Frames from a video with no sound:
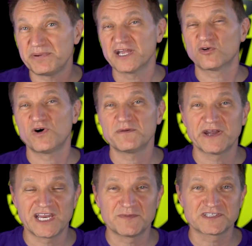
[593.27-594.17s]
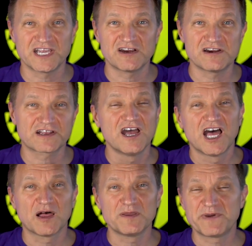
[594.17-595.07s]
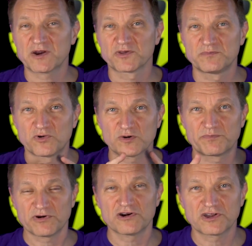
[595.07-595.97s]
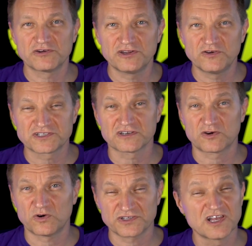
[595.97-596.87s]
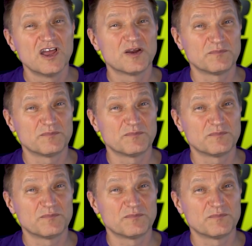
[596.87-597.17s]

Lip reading: Pick one. My name is Eric. I'll be back with more Bronco news, and of course,